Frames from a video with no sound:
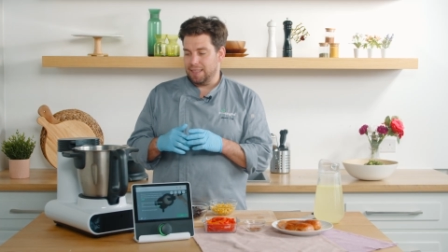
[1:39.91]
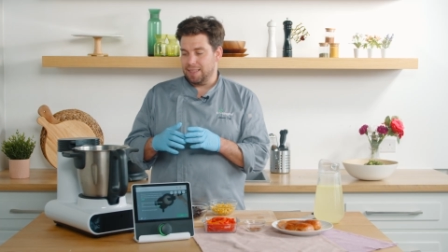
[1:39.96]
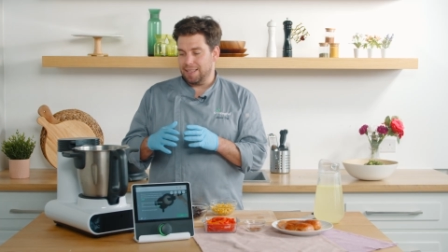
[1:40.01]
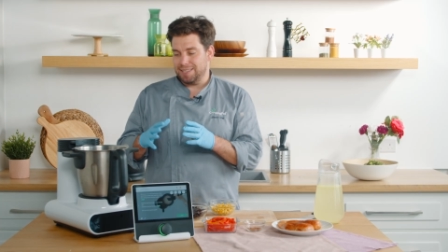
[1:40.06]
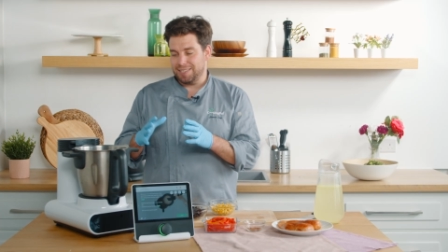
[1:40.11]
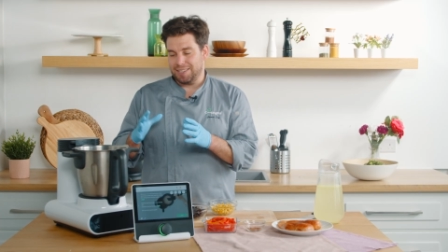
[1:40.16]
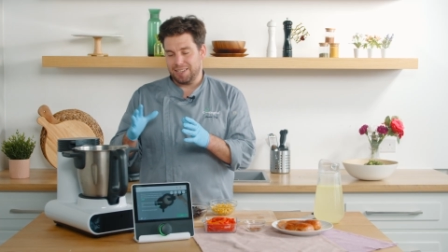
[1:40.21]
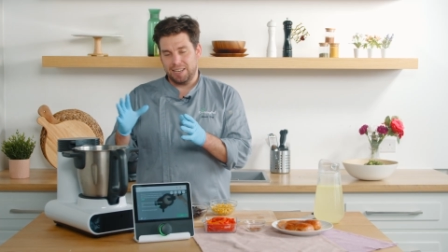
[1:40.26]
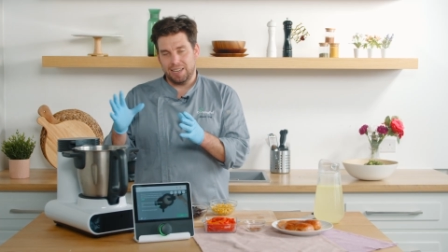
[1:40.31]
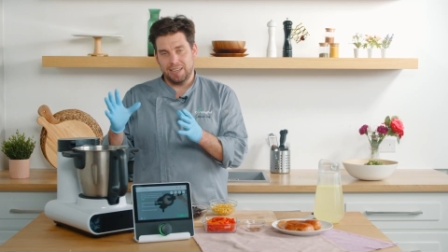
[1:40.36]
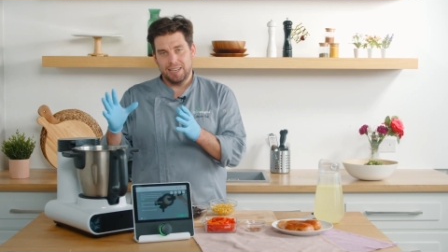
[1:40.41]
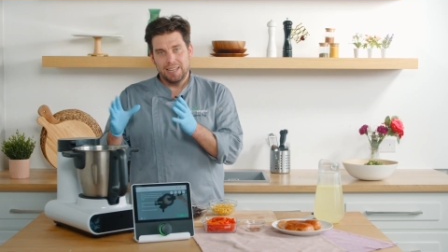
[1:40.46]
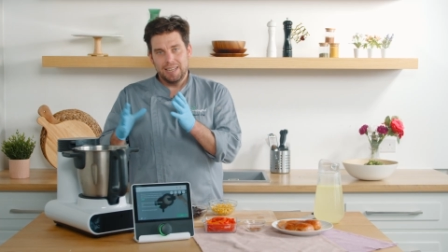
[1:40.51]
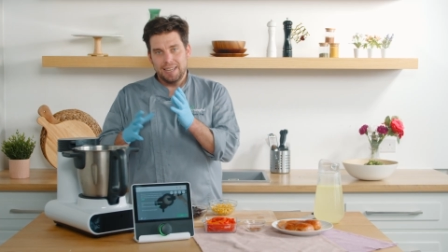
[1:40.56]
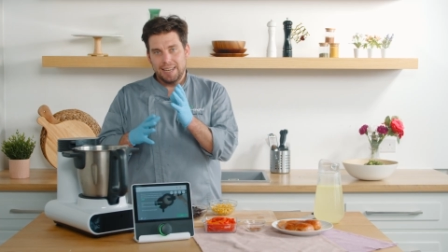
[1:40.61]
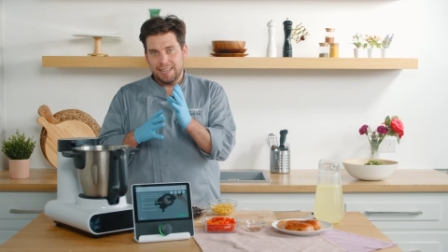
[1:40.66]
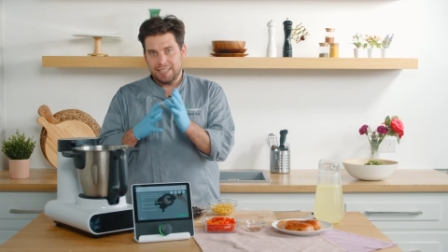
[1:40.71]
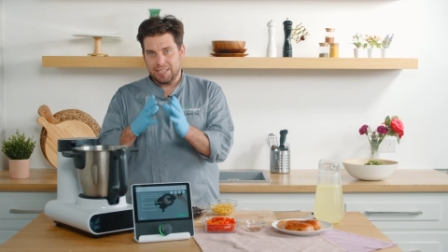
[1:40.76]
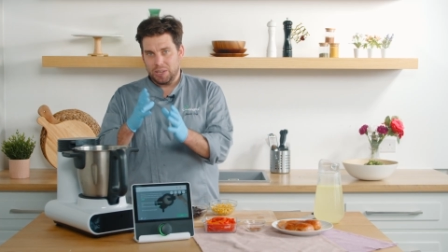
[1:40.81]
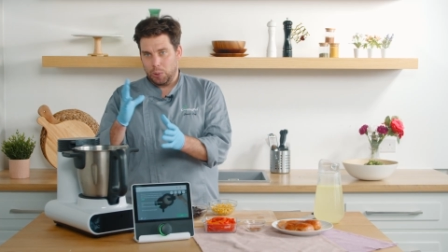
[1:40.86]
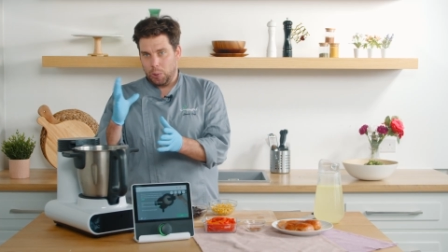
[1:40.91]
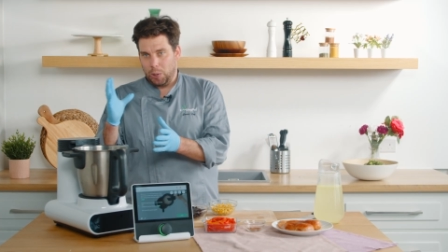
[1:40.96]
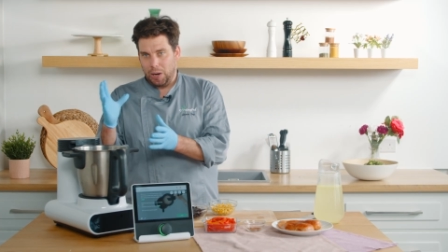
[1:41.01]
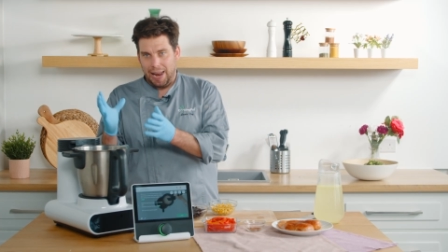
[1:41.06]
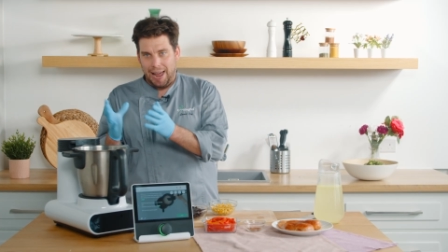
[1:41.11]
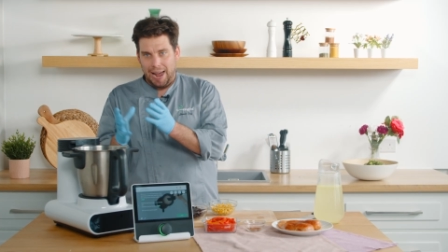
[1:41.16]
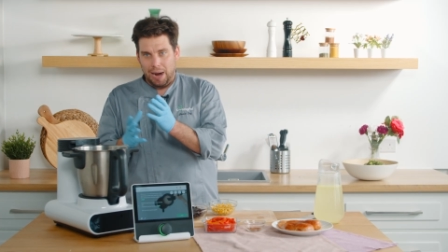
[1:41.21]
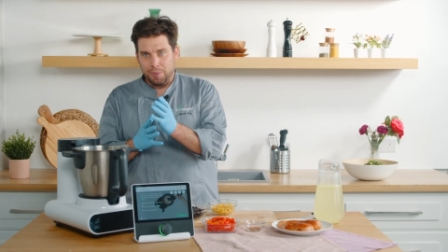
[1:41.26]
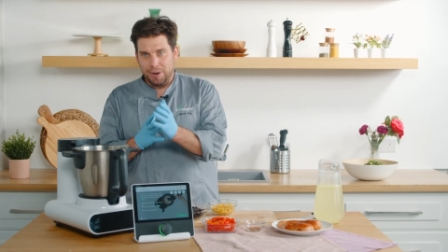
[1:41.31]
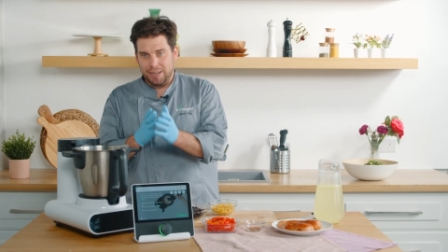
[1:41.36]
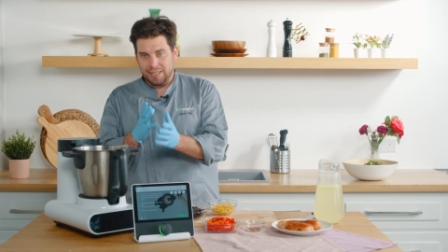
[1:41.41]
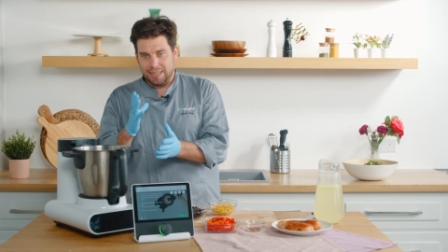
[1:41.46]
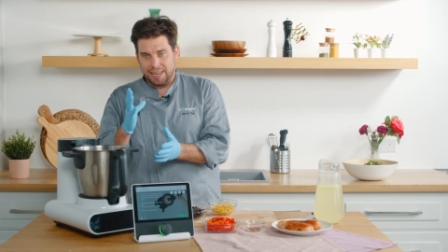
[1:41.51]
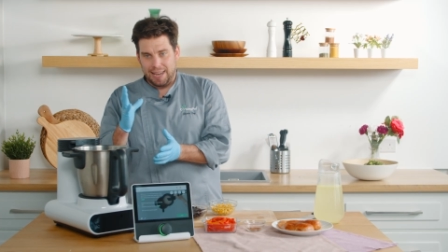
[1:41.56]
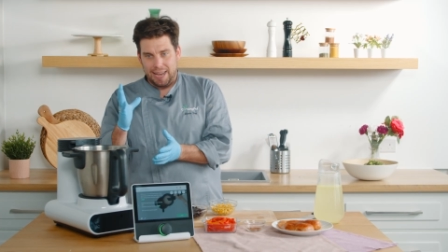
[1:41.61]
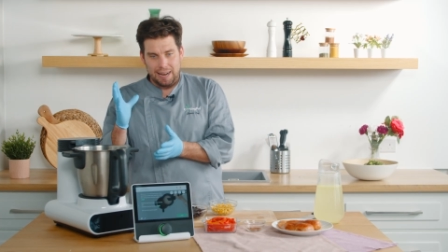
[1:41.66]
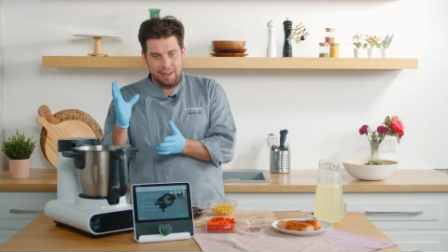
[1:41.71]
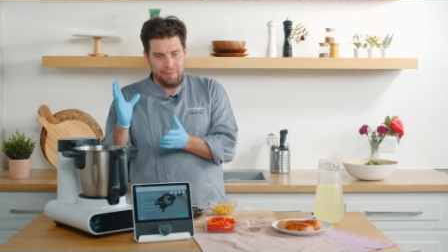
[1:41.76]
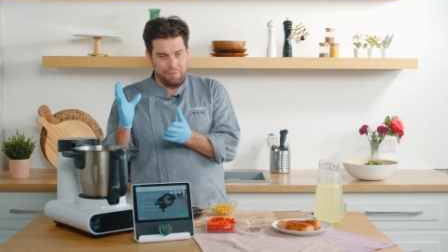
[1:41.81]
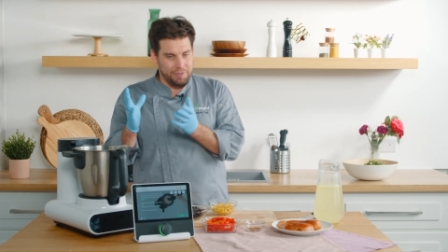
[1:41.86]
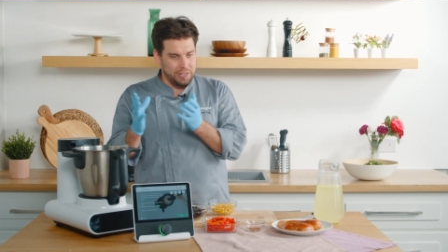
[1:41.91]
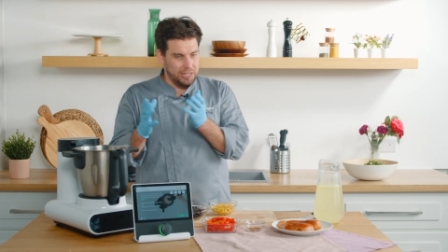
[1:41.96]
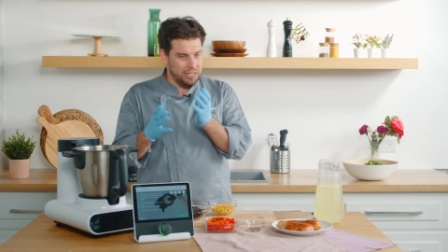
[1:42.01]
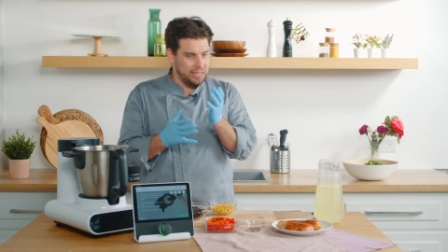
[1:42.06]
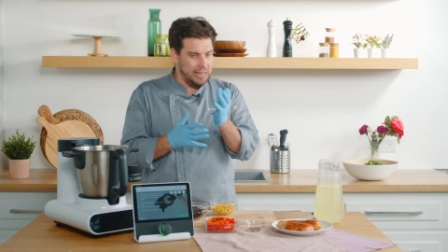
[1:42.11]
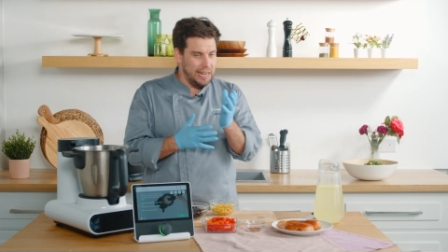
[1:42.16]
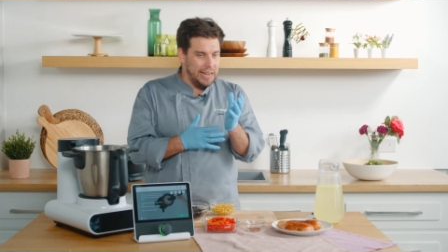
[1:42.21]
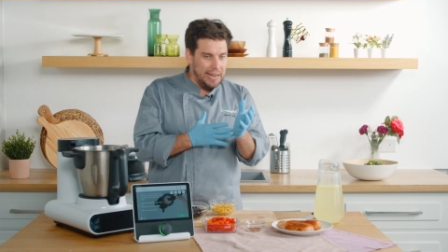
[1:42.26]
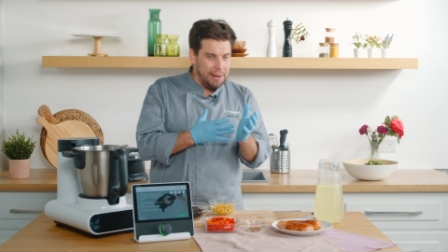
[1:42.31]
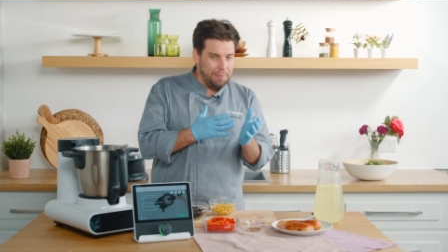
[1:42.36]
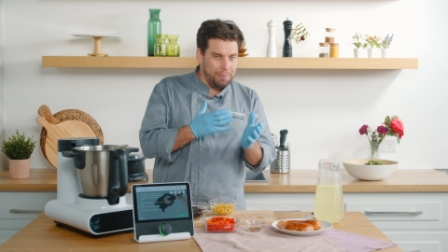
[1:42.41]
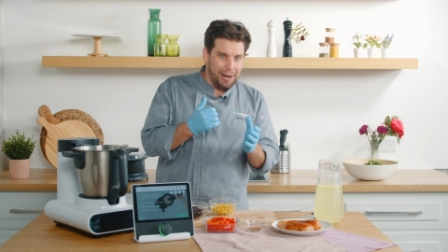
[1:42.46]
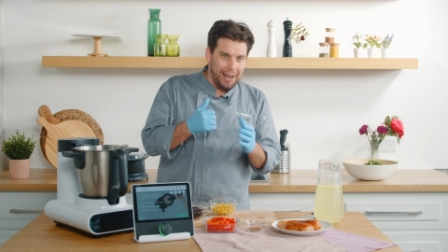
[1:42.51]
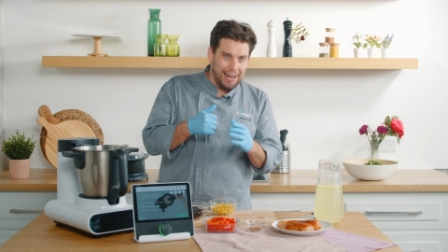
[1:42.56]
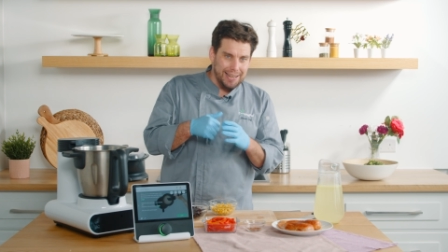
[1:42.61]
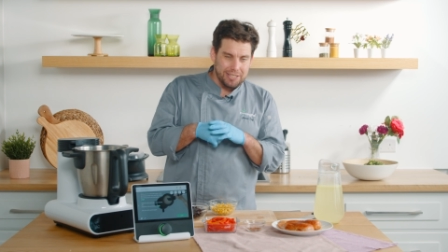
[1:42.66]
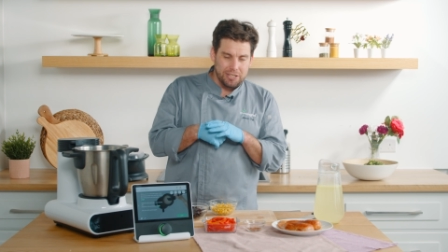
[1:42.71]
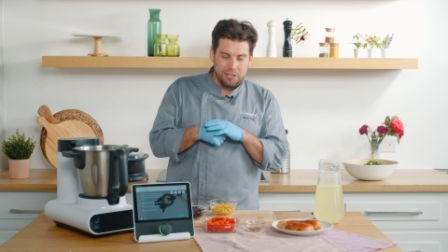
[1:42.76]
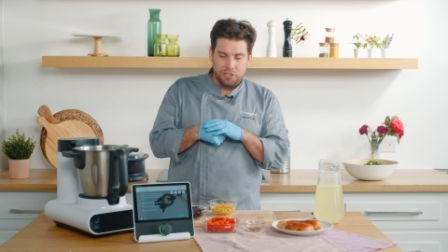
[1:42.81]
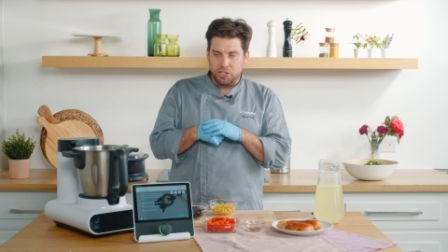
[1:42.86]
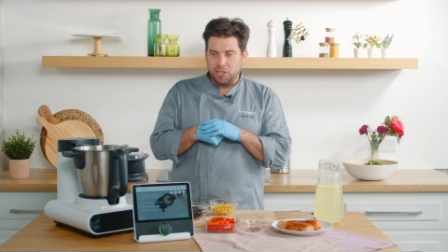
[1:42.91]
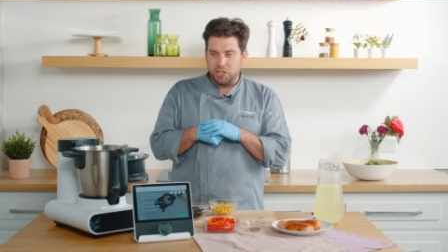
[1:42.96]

And it's going to allow it to kind of steam nice and